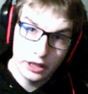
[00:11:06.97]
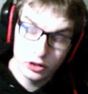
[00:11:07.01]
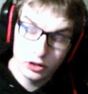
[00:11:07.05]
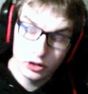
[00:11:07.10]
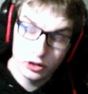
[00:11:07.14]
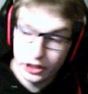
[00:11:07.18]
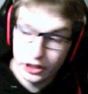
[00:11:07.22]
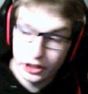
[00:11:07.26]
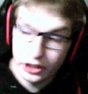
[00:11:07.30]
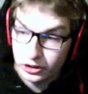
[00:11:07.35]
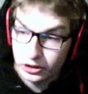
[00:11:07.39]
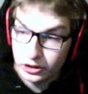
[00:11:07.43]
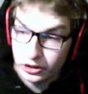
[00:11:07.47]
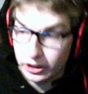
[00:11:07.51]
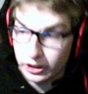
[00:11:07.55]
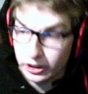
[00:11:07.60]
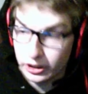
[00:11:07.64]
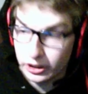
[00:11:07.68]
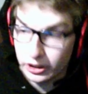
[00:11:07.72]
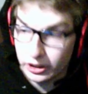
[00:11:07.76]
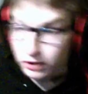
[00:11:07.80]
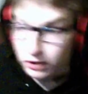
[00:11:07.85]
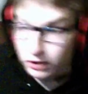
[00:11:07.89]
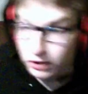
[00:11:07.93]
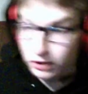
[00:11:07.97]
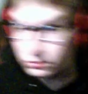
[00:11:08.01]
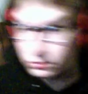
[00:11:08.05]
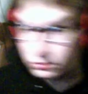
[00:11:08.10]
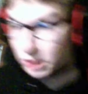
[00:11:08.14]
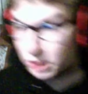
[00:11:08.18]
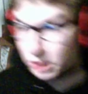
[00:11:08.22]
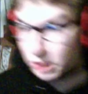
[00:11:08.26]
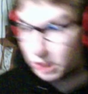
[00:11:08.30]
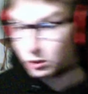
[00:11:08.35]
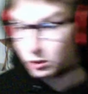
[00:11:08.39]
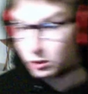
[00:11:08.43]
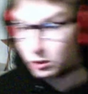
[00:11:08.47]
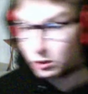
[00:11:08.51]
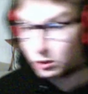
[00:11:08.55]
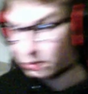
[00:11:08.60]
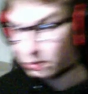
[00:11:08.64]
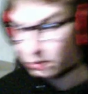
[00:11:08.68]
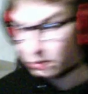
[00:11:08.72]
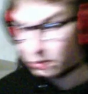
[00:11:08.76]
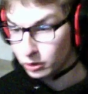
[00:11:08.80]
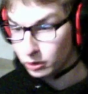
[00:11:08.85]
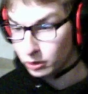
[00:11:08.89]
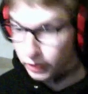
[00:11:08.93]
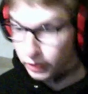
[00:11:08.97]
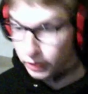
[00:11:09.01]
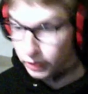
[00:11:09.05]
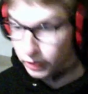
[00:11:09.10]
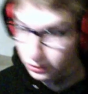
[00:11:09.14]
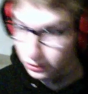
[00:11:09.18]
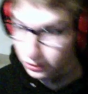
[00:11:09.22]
So, like, double uploading.